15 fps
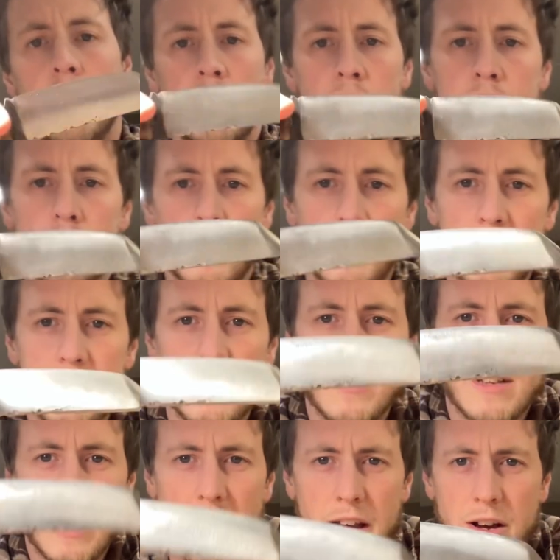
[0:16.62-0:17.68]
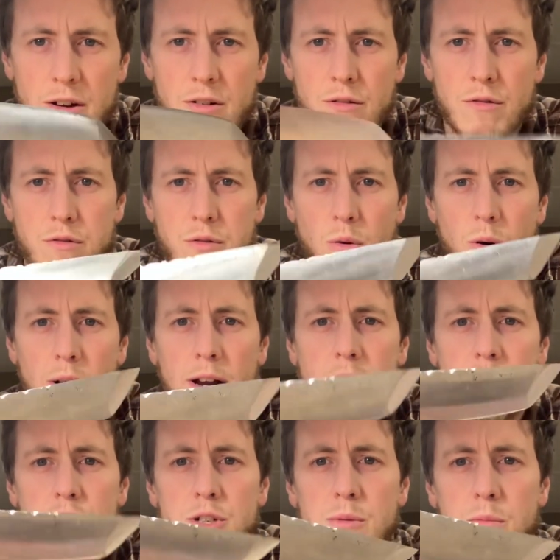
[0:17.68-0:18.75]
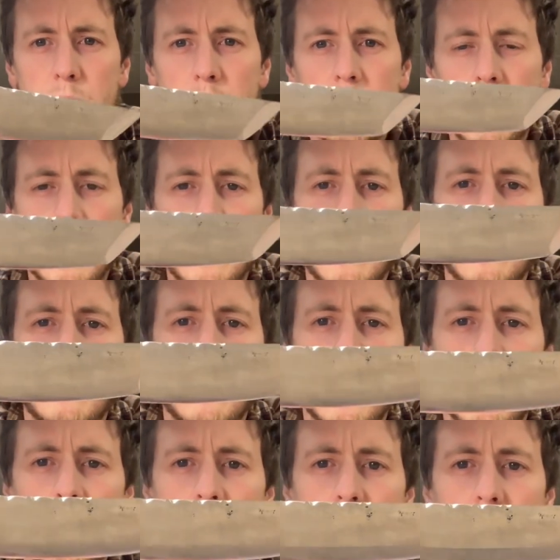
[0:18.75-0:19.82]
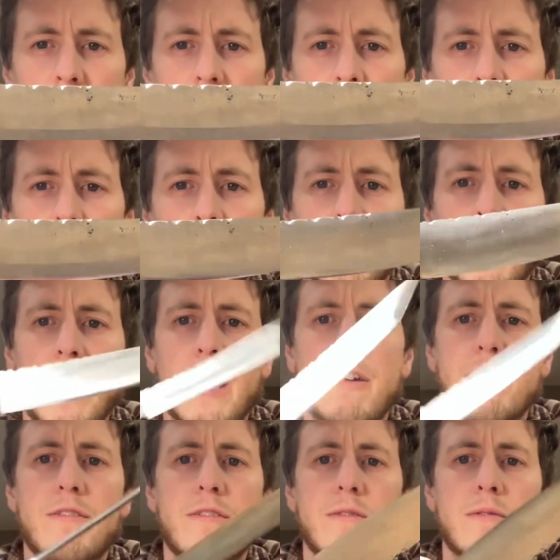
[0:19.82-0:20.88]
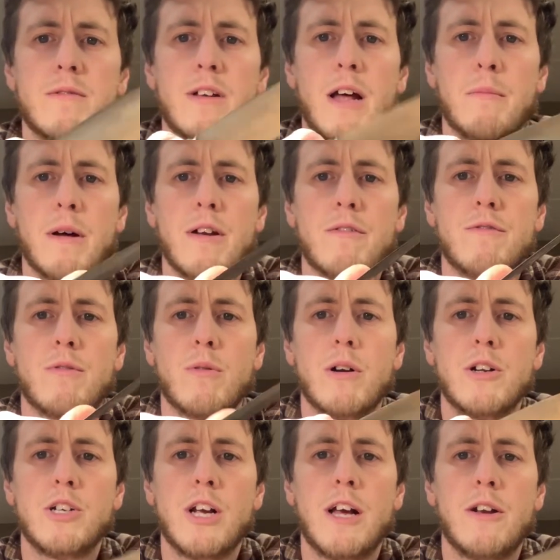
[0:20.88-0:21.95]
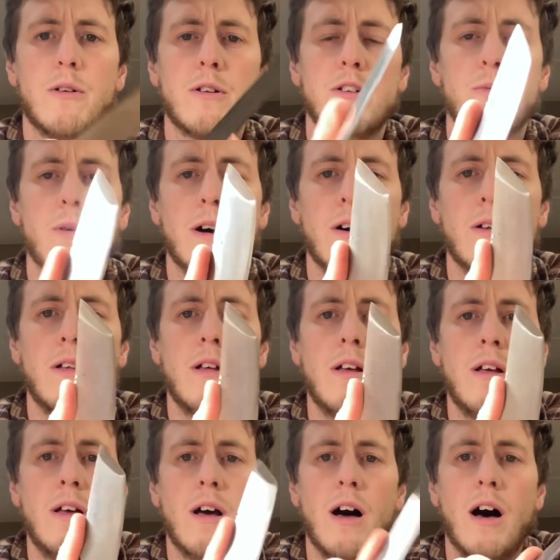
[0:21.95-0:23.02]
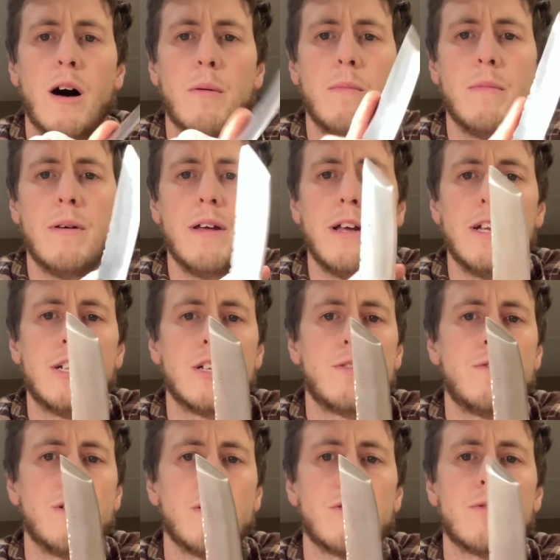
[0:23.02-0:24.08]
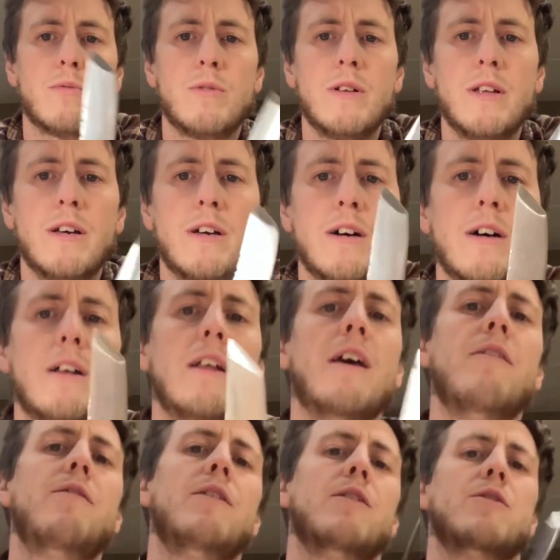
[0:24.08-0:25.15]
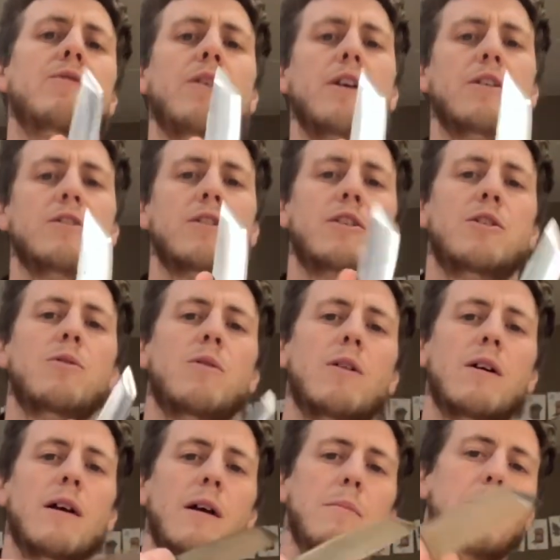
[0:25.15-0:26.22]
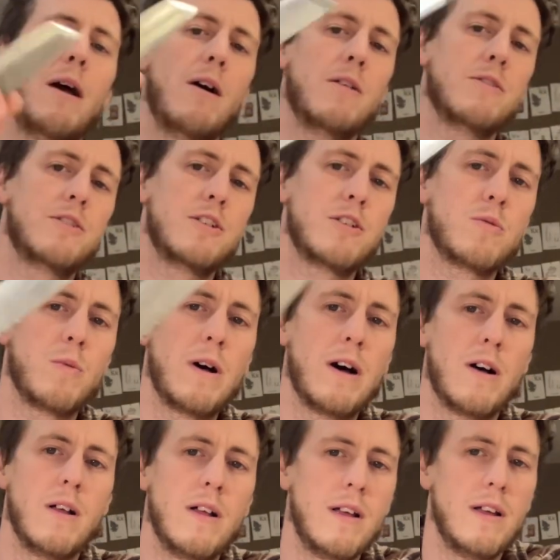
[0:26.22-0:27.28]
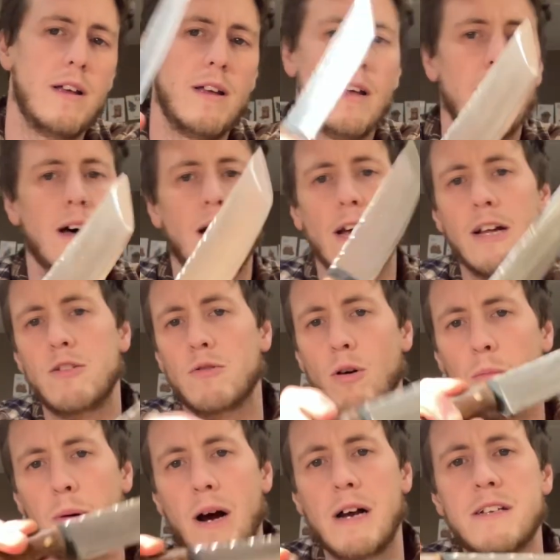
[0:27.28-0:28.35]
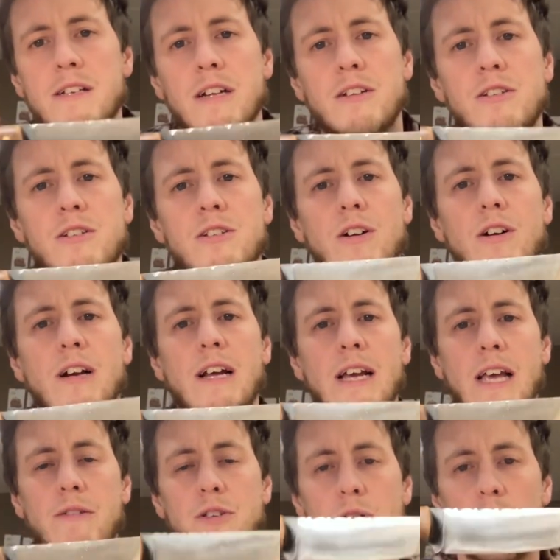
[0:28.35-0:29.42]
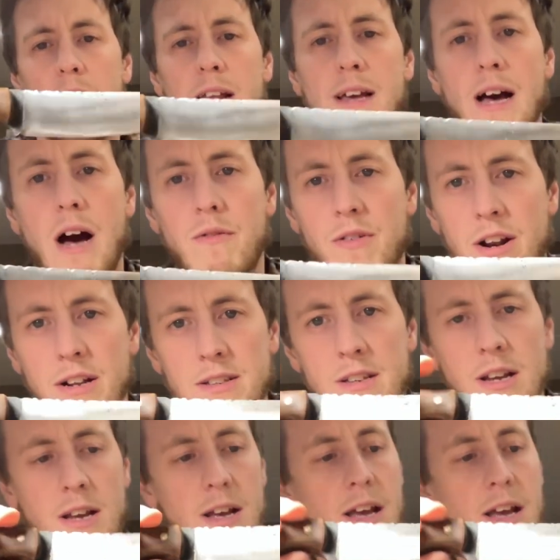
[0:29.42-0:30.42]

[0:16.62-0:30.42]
So this is a 4-inch blade Tanto style knife. Got about a 4-inch handle as well. It just feels really good. It feels very secure, it balances well, it's robust, it's sturdy, it gives you a lot of confidence.